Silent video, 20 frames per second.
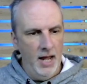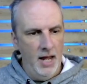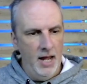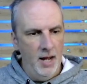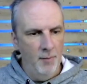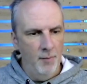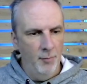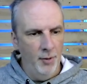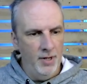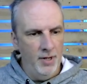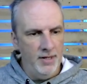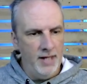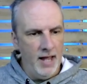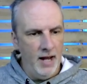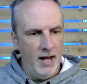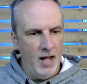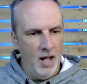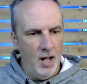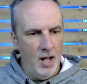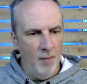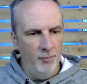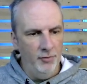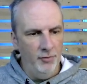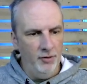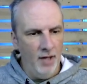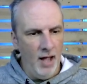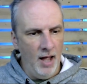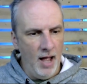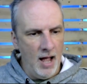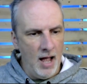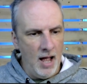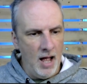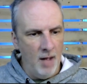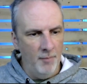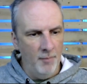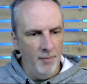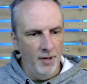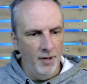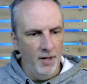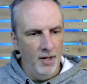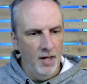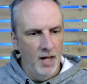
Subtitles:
and bring that up top.